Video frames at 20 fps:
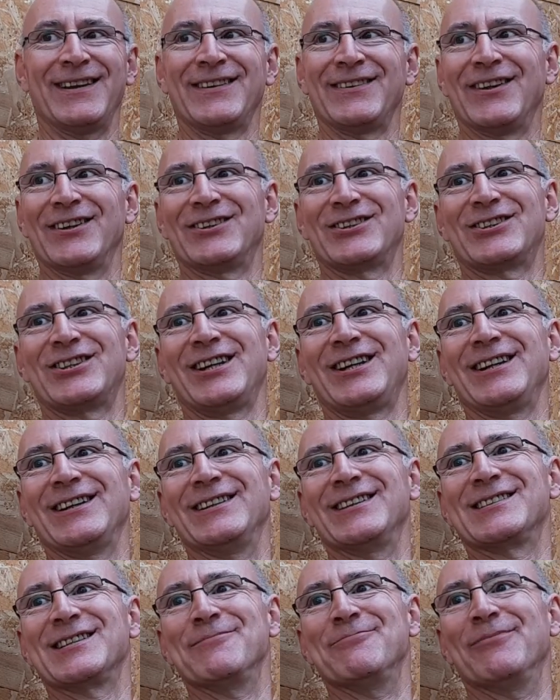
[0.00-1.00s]
The
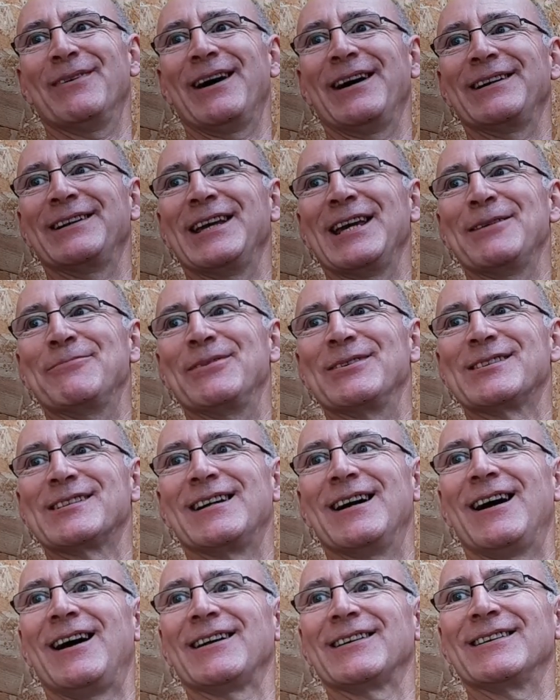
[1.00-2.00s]
chickens in my neighbour's
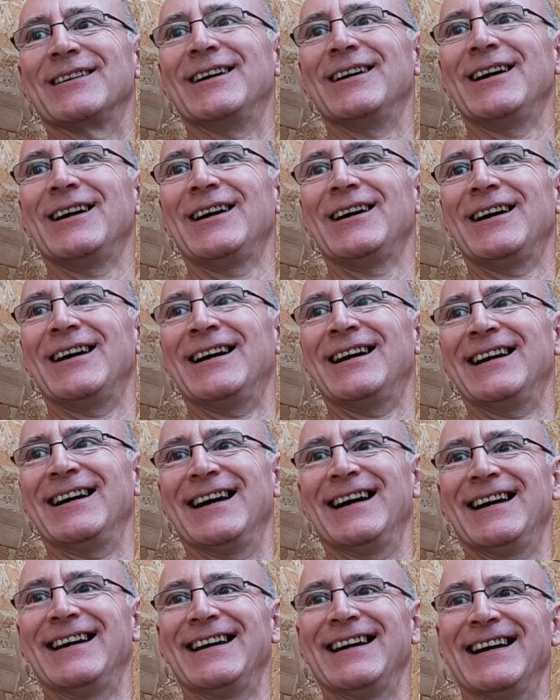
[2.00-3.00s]
garden,
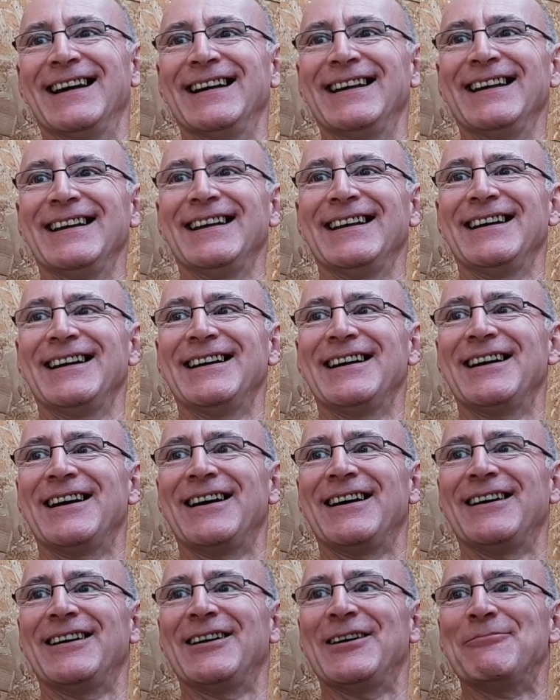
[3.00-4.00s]

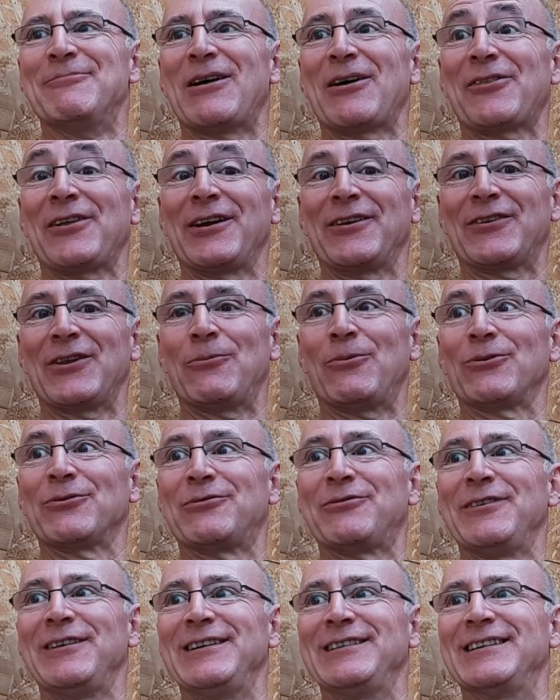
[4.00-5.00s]
I think they weren't
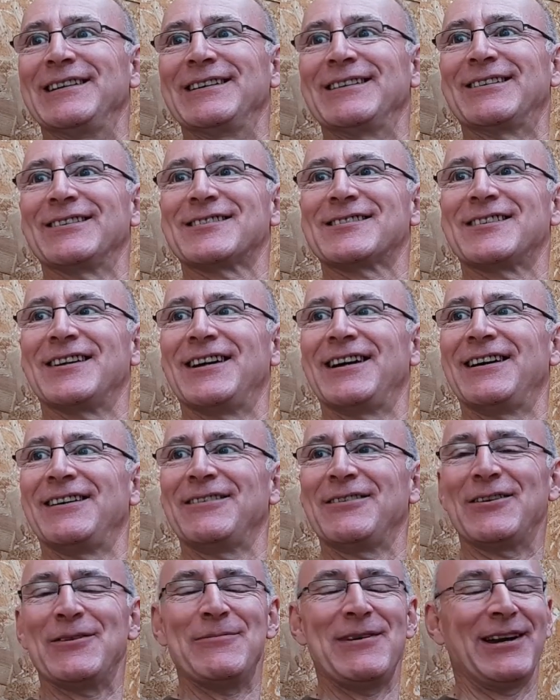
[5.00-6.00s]
feeding because they're
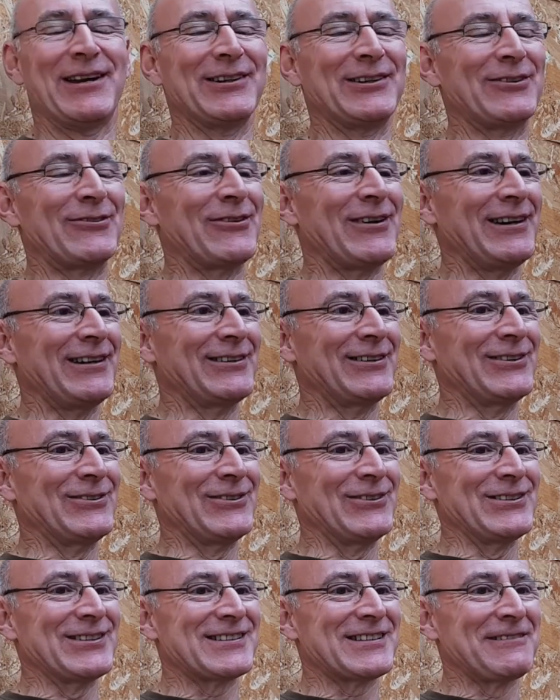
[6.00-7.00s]
making a right
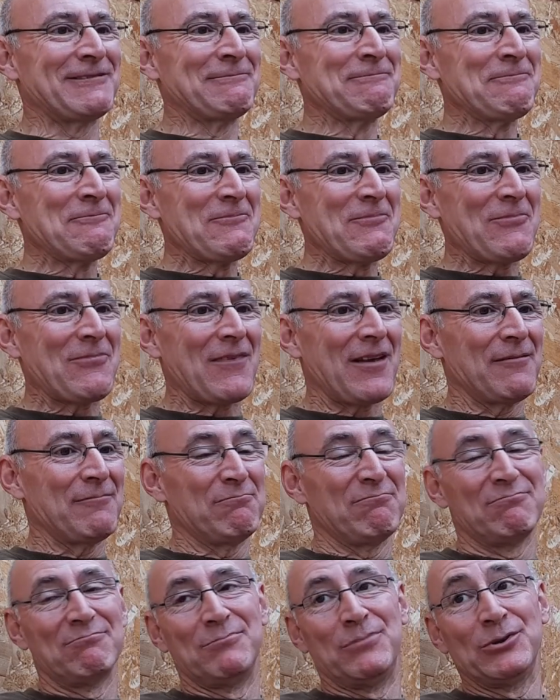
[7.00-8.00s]
noise,
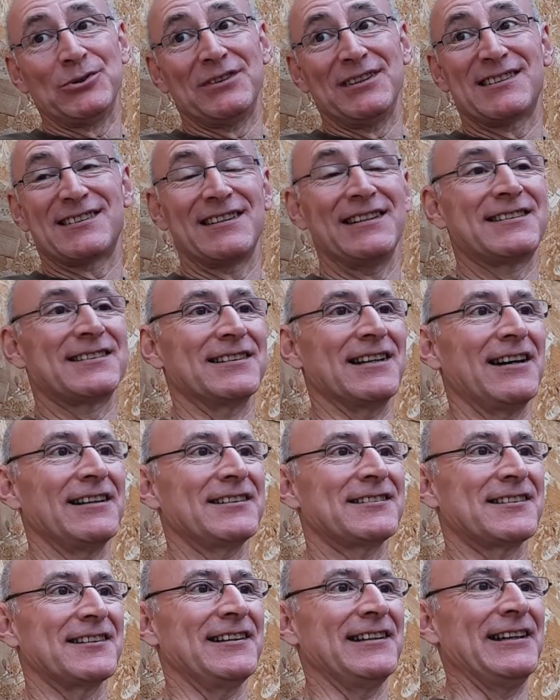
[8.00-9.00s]
but it's
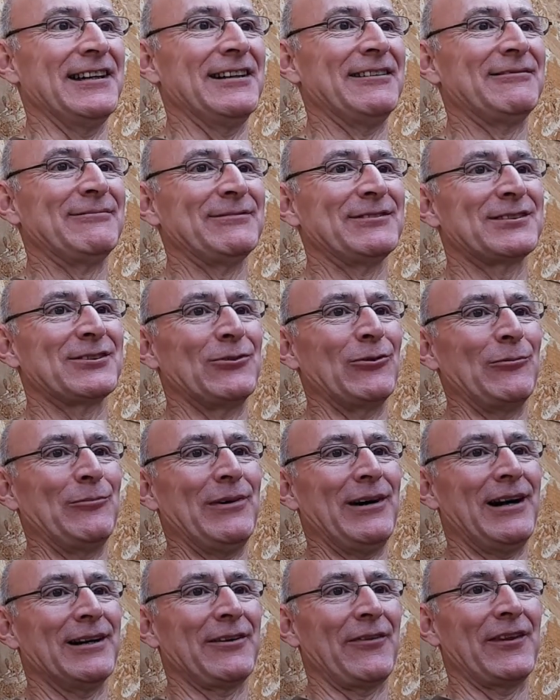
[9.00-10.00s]
nice to hear. It's all
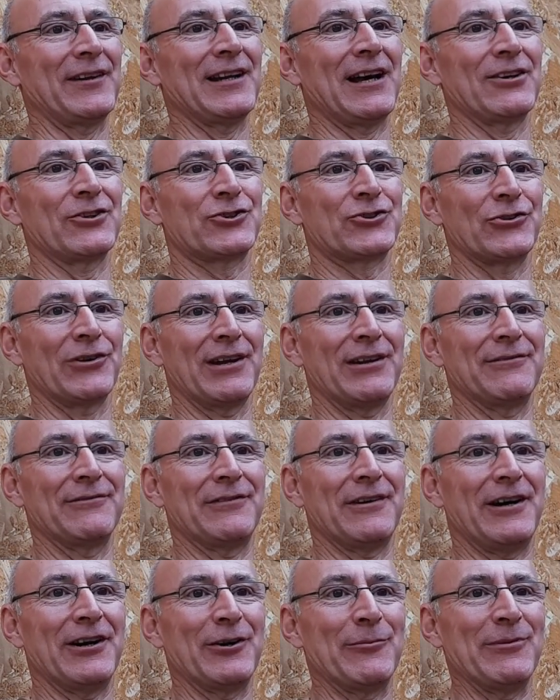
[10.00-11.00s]
part of the natural
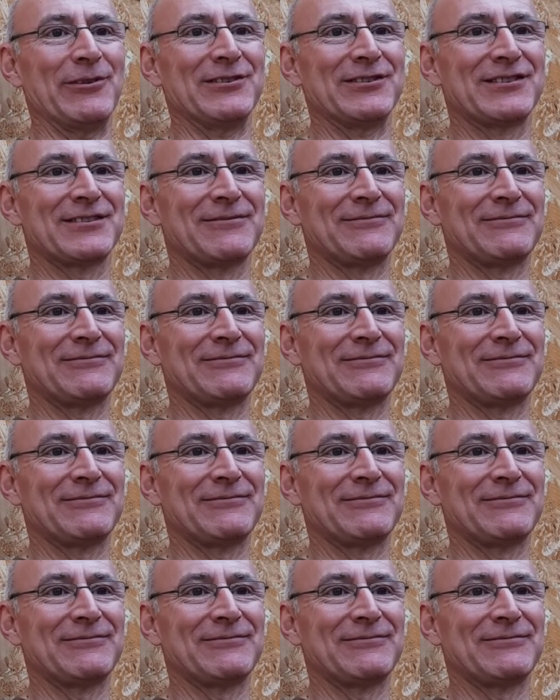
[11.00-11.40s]
environment.